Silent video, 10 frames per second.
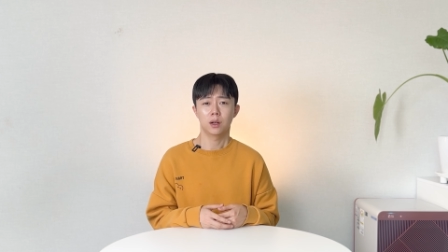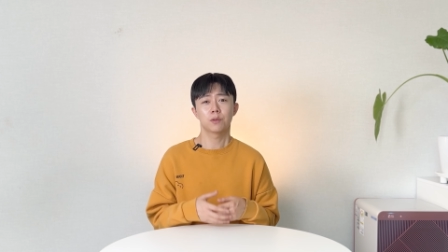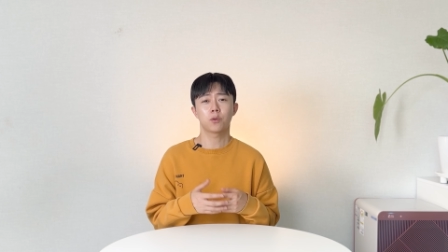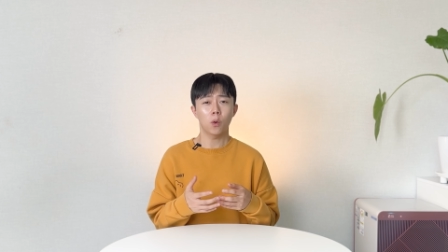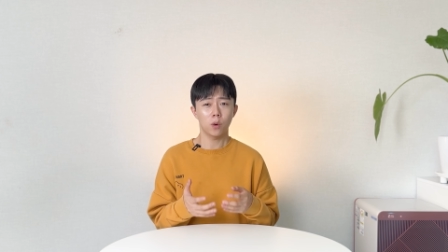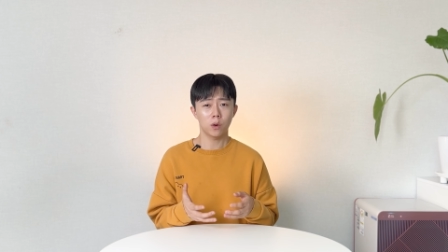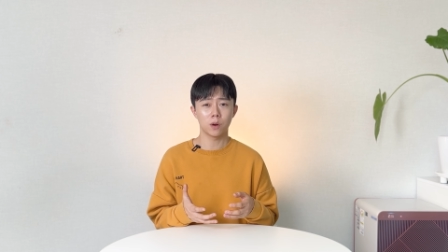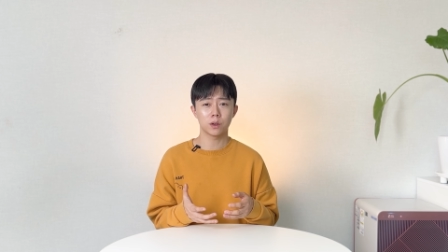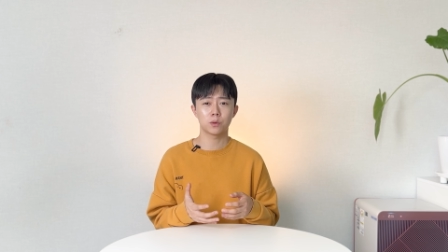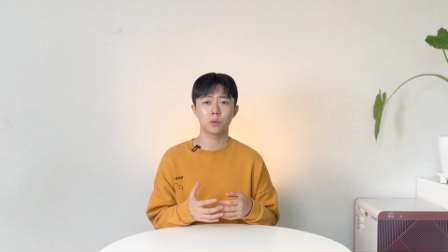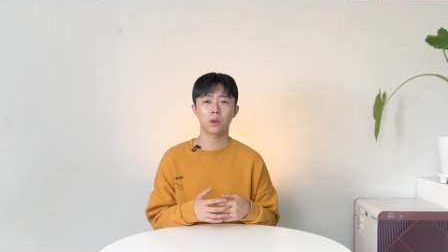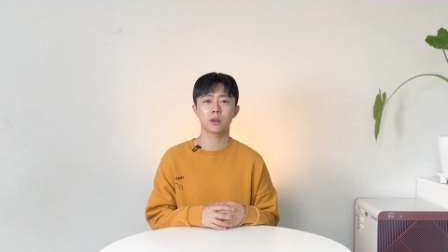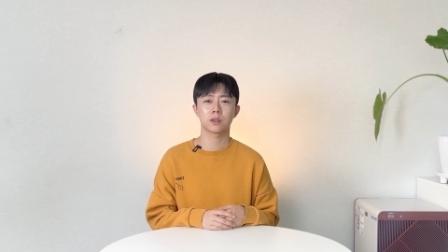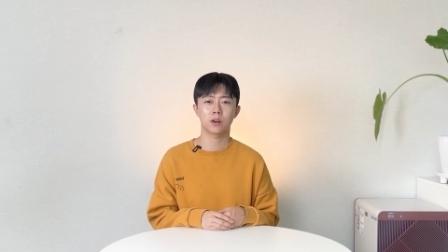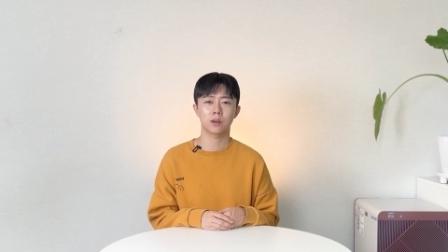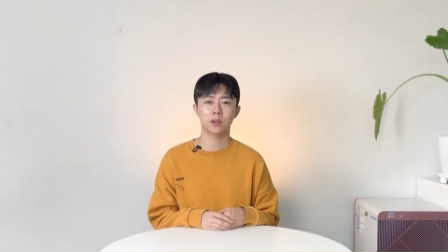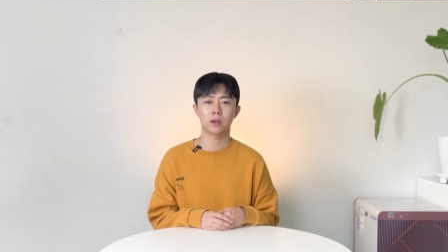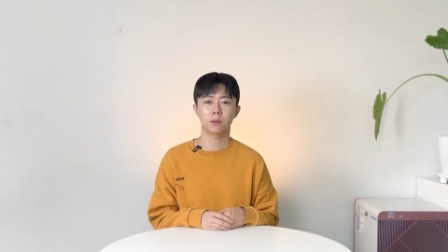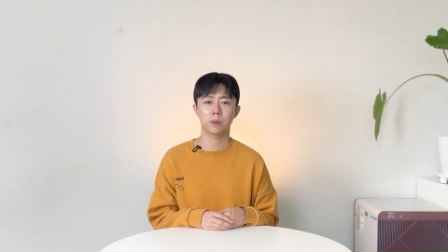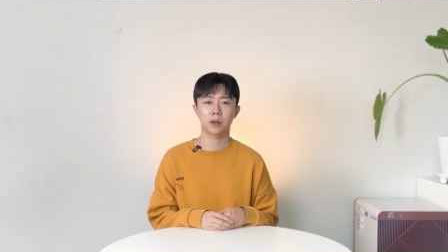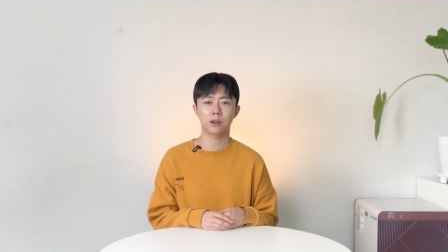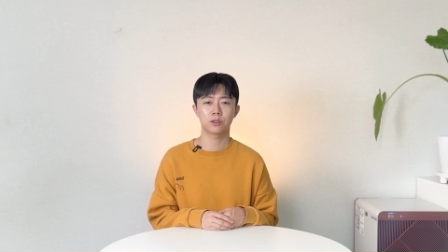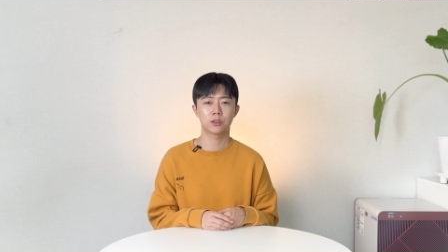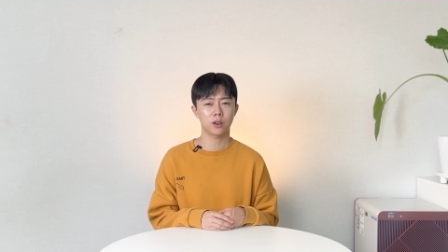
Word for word: Of course, we are talking about